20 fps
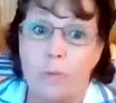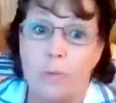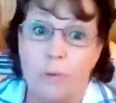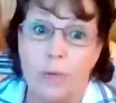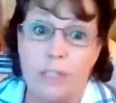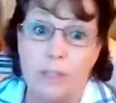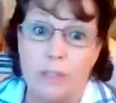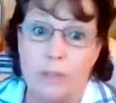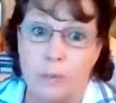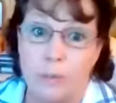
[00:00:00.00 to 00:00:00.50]

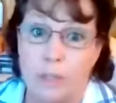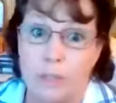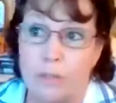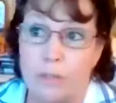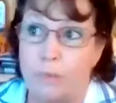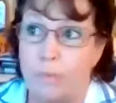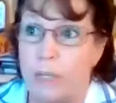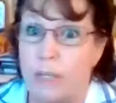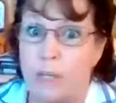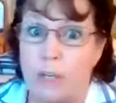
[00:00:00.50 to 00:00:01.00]

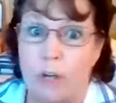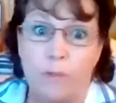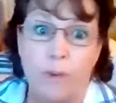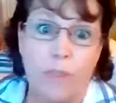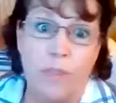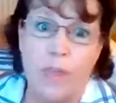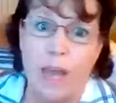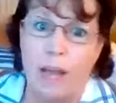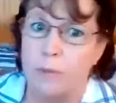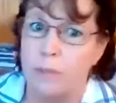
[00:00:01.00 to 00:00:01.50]
resource, written over
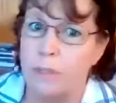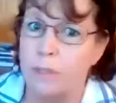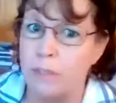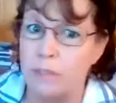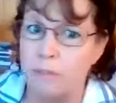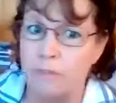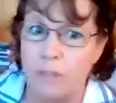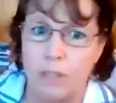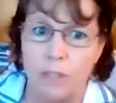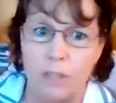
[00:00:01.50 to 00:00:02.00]
thousands
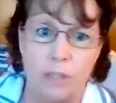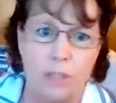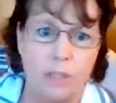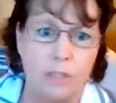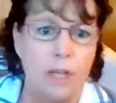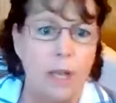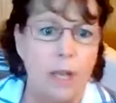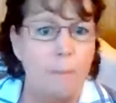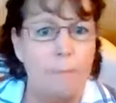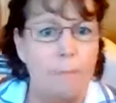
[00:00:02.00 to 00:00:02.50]
of years,